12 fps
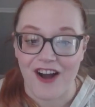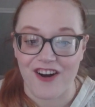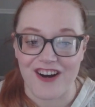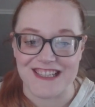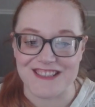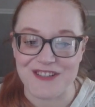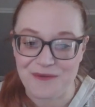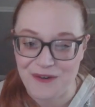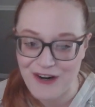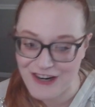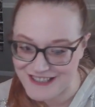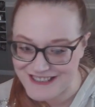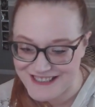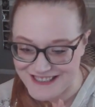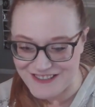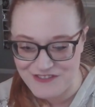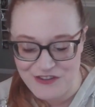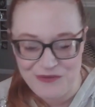All right, so
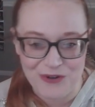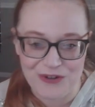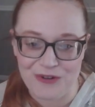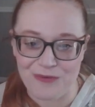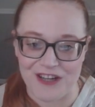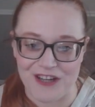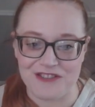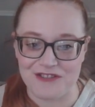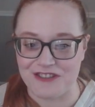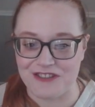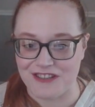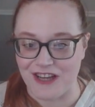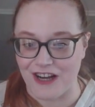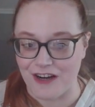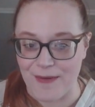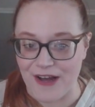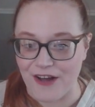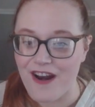first, if you roll a 1, you'll talk
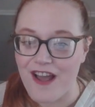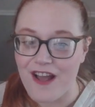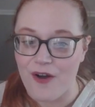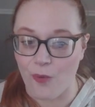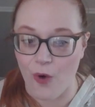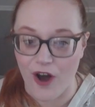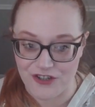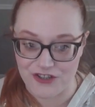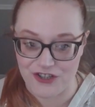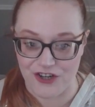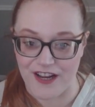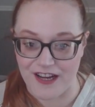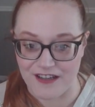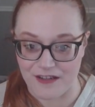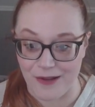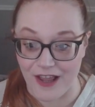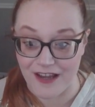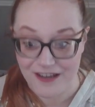about water turning
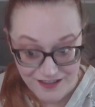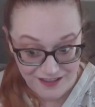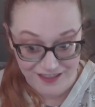into blood.